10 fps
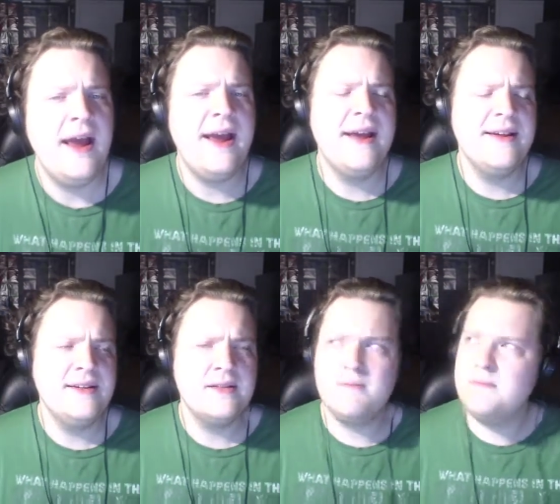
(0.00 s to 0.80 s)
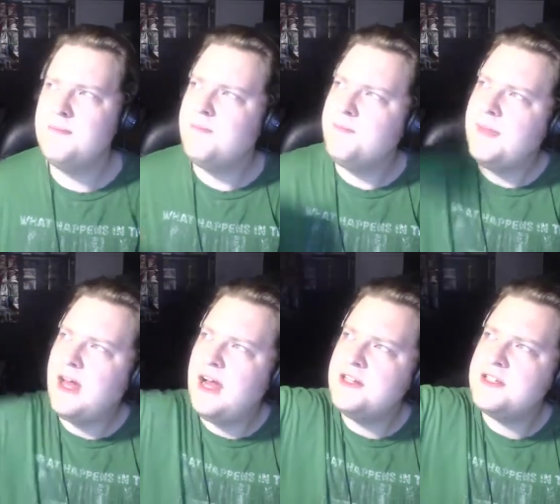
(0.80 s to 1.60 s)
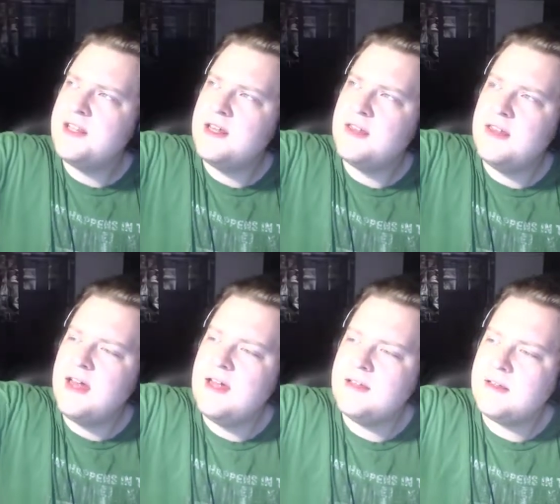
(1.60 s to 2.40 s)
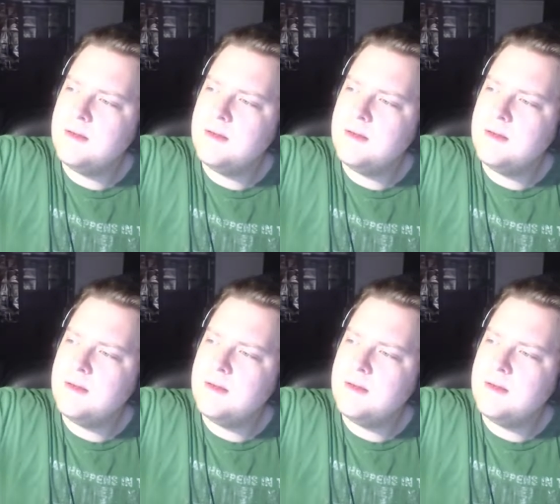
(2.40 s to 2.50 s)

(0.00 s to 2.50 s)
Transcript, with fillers: And I just think that